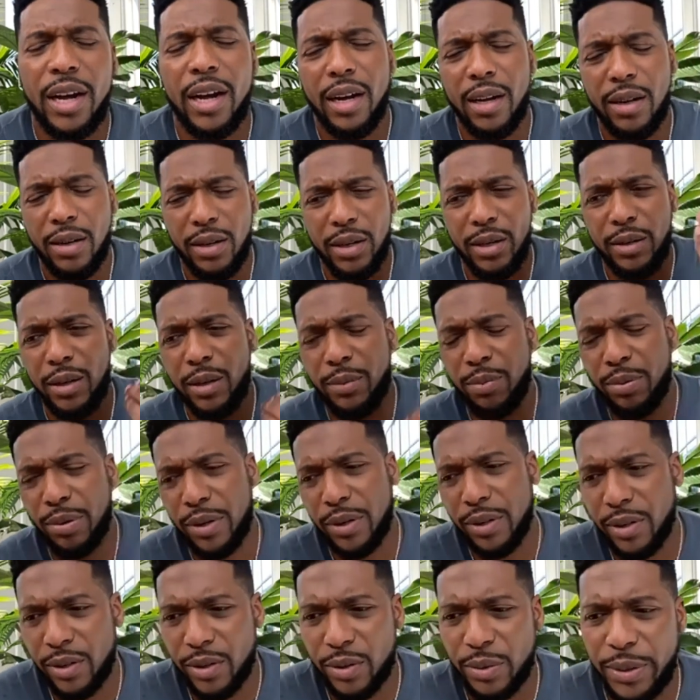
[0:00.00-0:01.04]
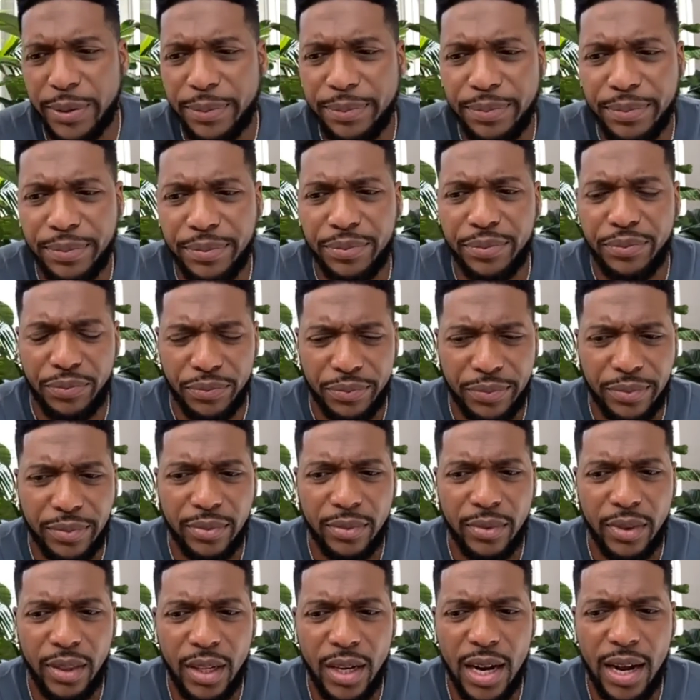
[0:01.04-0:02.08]
I'll put it this way:
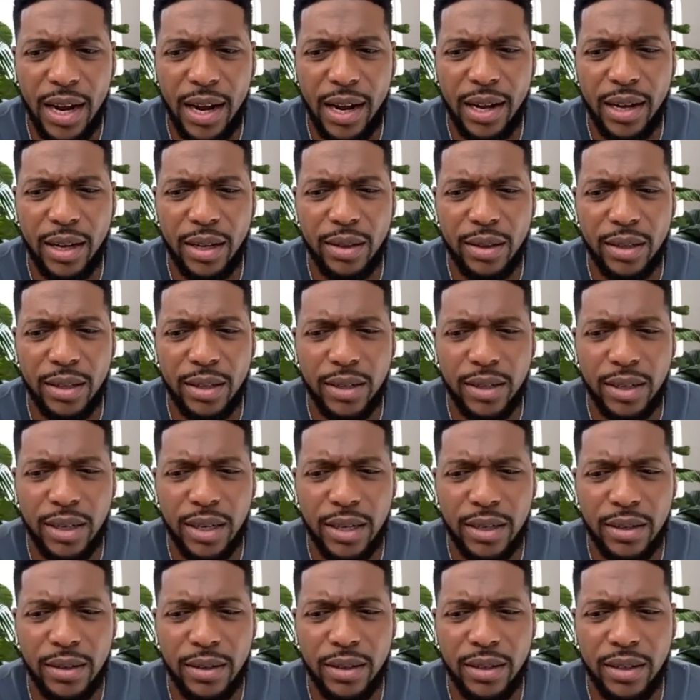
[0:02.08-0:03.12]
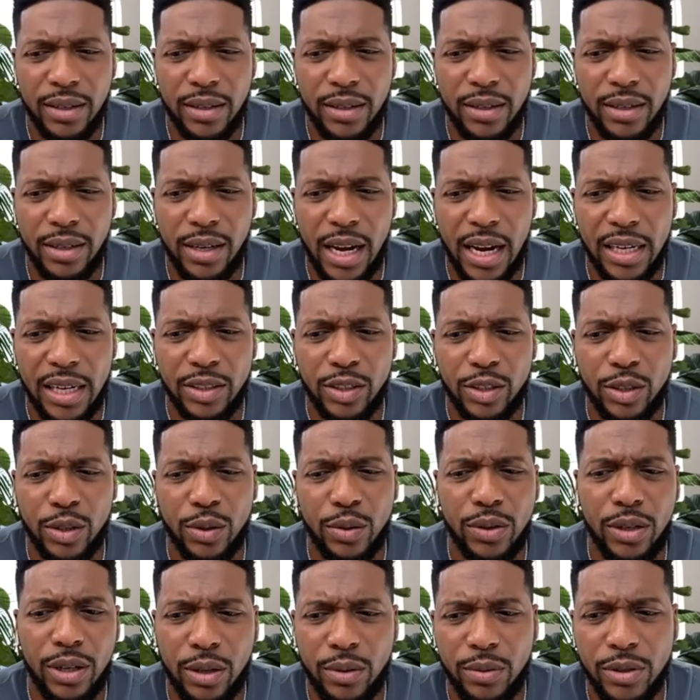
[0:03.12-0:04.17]
the last
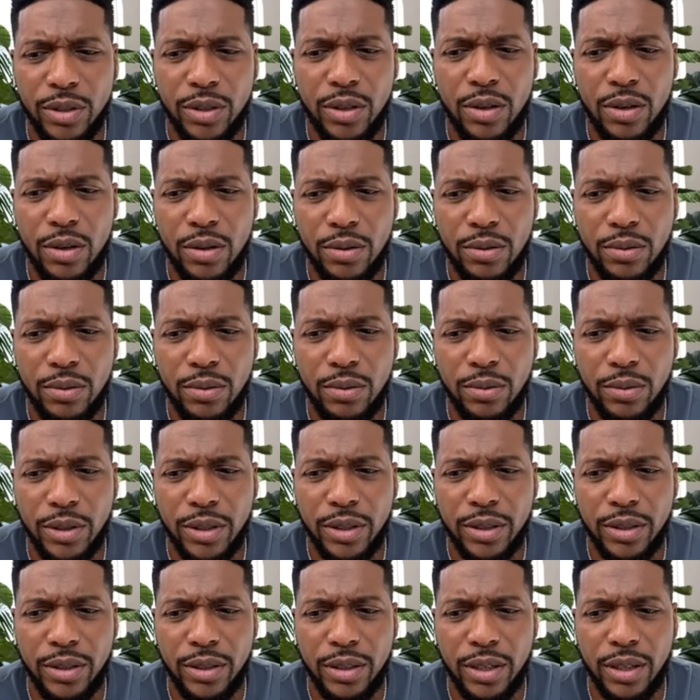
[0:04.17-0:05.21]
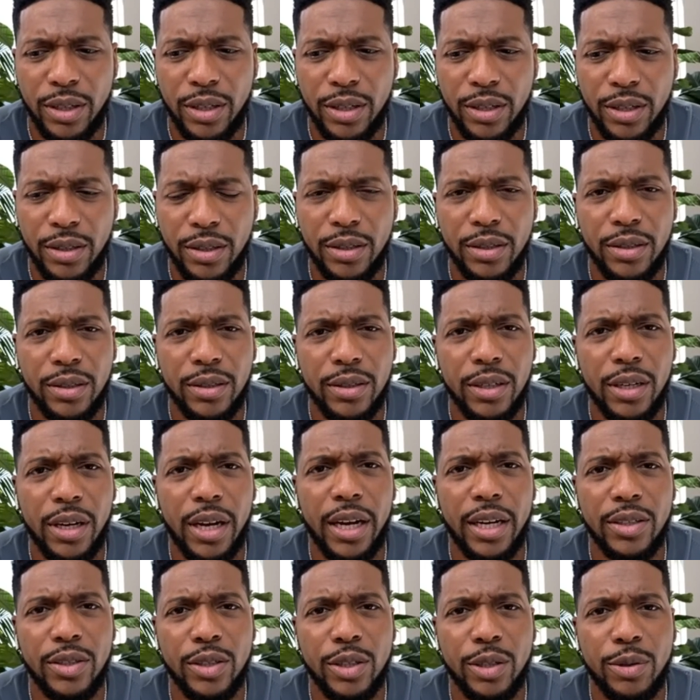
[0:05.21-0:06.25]
show that I was on was the
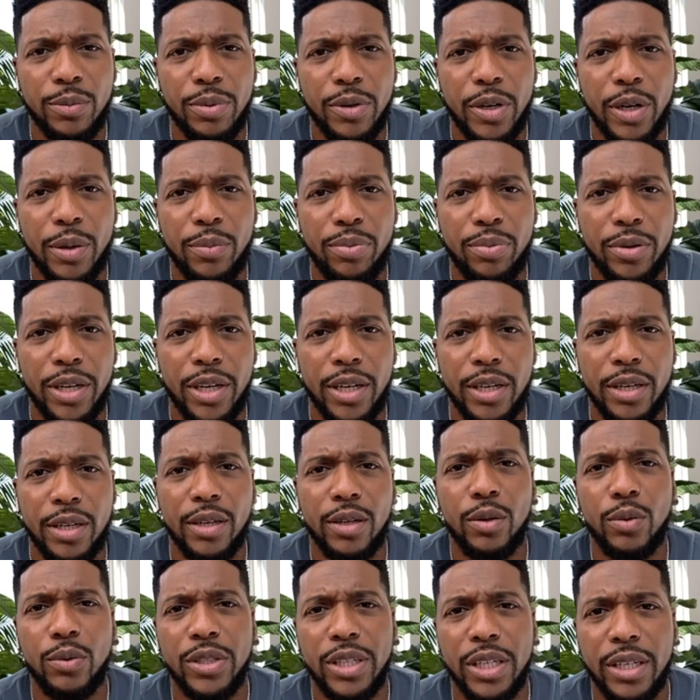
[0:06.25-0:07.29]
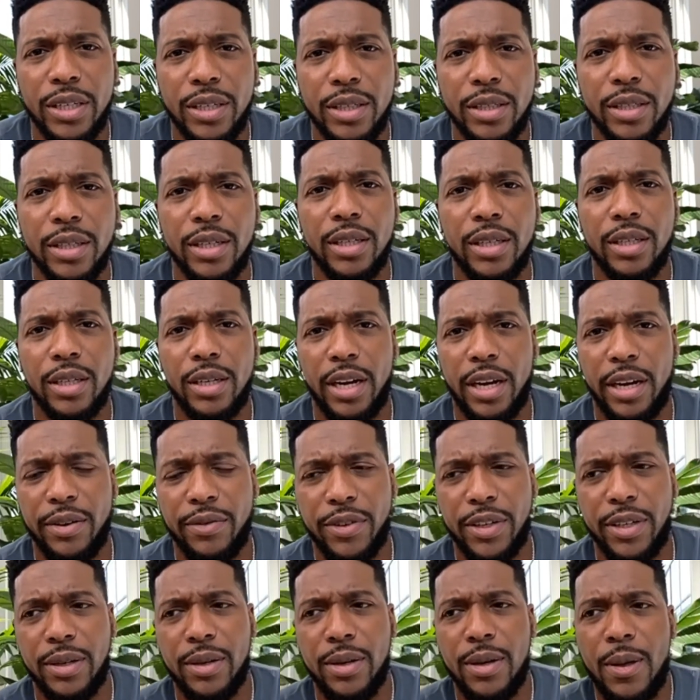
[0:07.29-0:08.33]
last ship, and I played a lieutenant in the
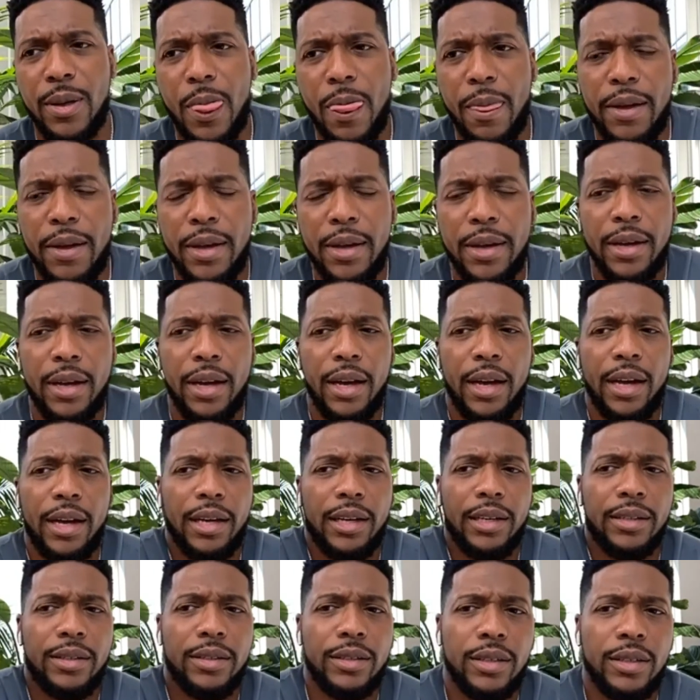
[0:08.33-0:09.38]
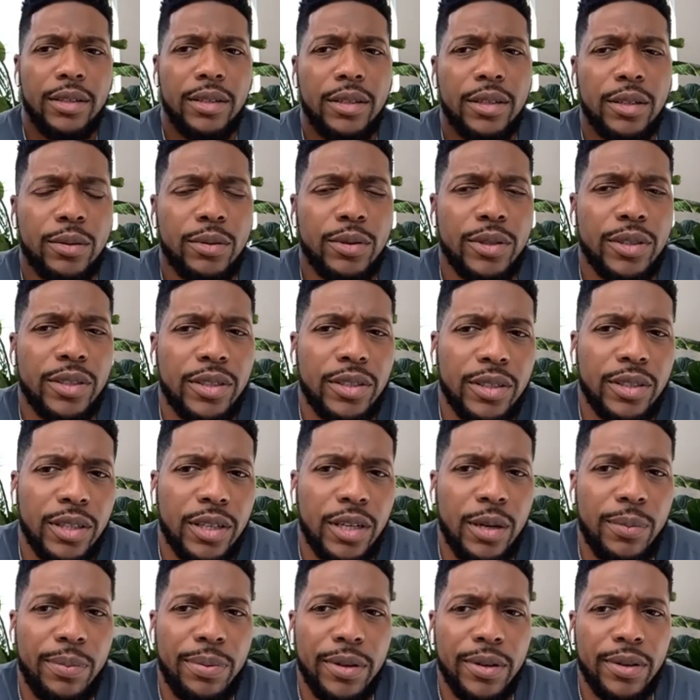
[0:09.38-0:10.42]
Navy, mm-hmm. and there was a
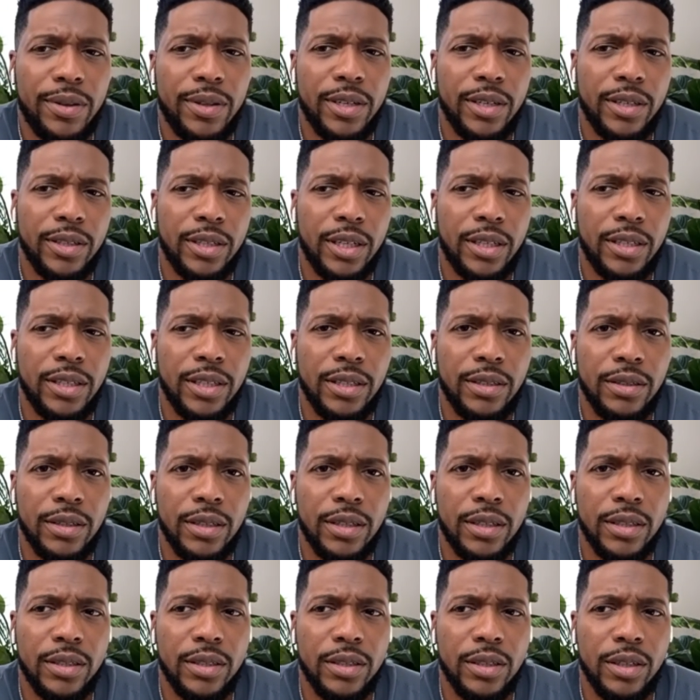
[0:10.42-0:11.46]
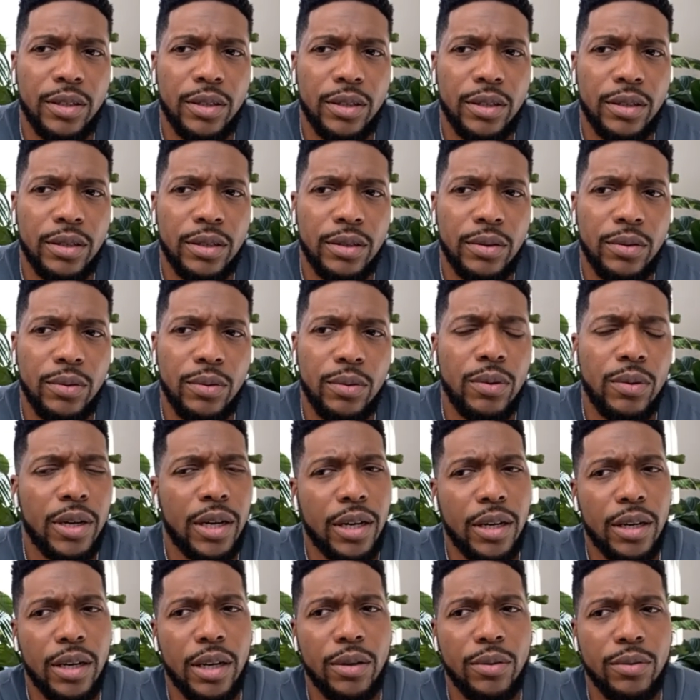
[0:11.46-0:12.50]
couple of things I didn't consider
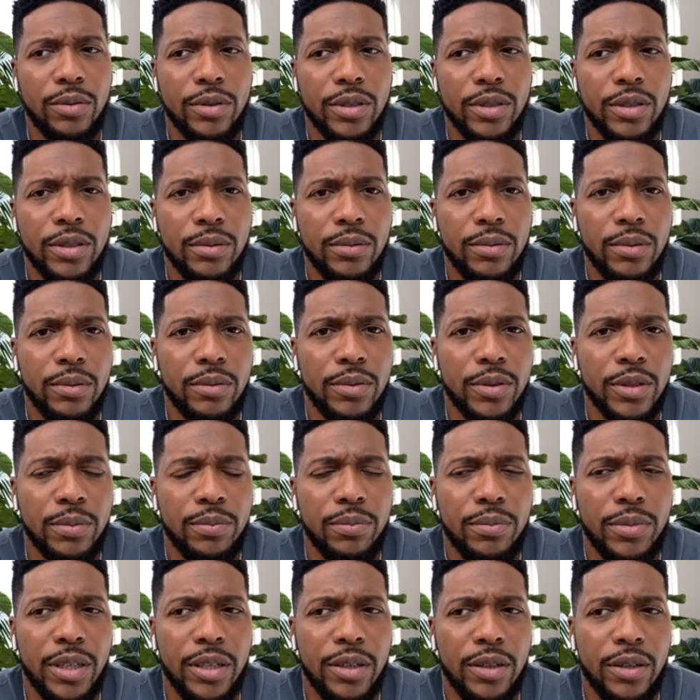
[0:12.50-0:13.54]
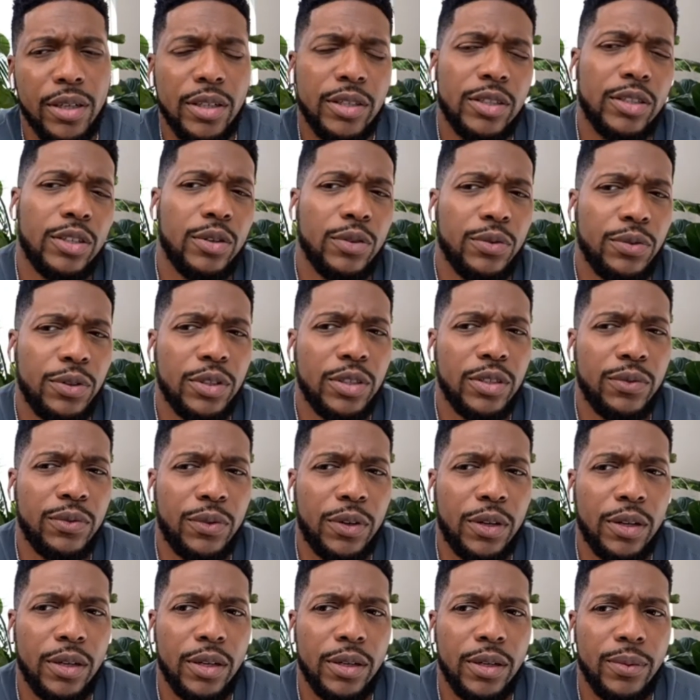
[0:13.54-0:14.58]
while I was being on that show. First of
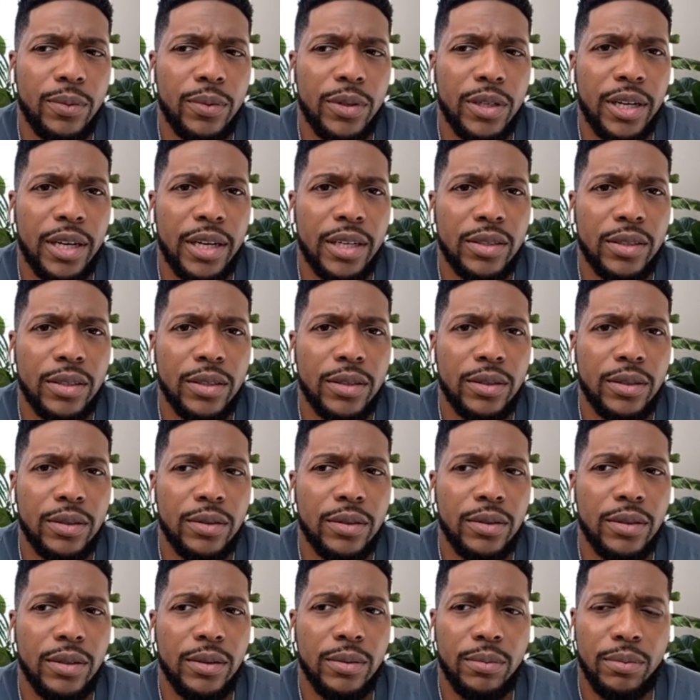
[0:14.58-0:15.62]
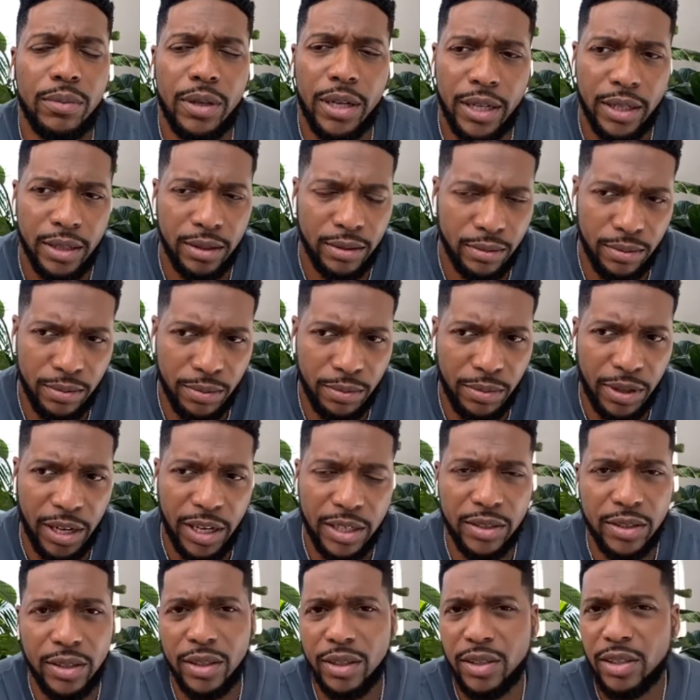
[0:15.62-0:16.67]
all, we got to, by
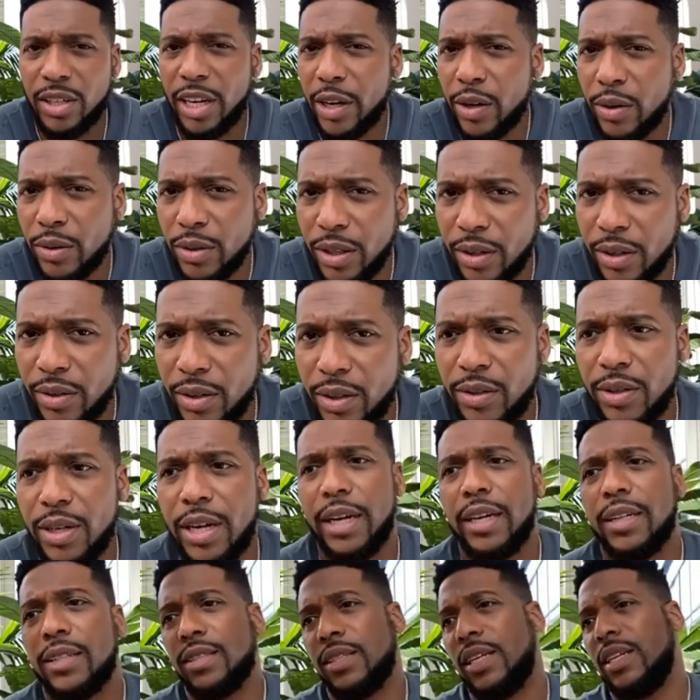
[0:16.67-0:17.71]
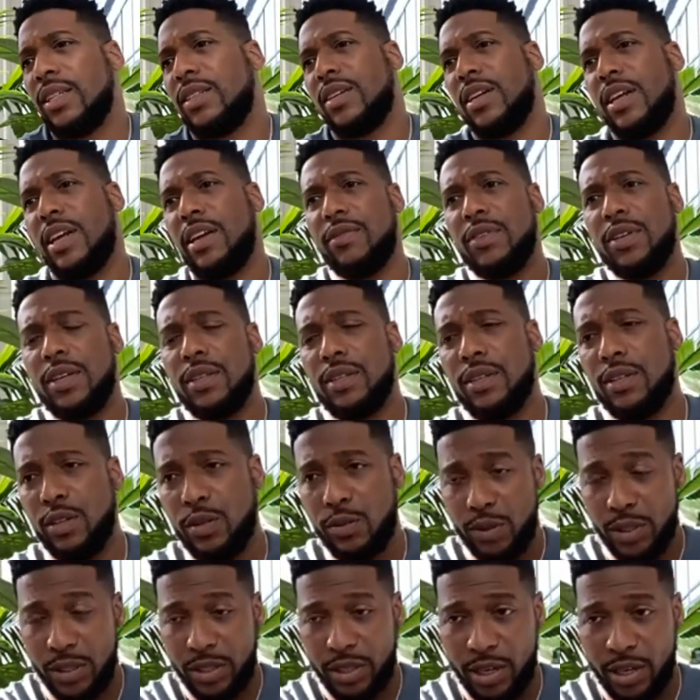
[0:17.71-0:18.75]
thanks to the Secretary of the United States Navy and the
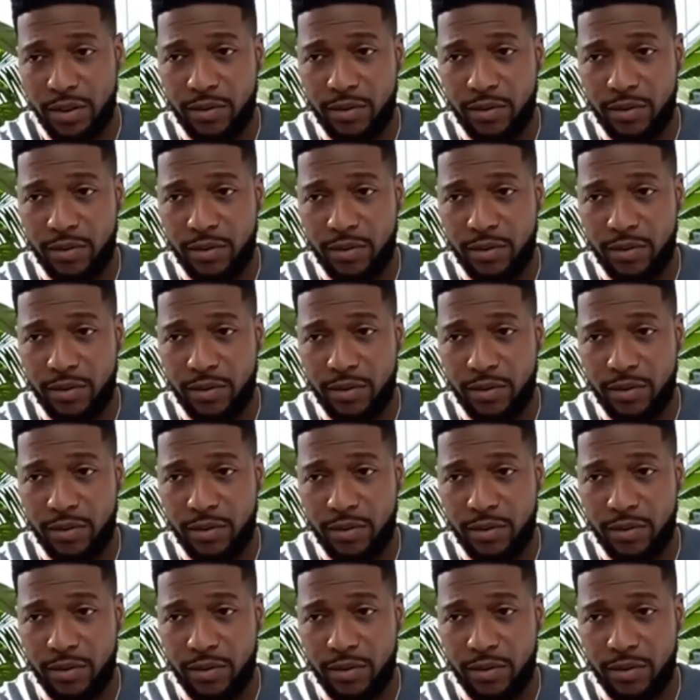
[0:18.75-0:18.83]
U.S.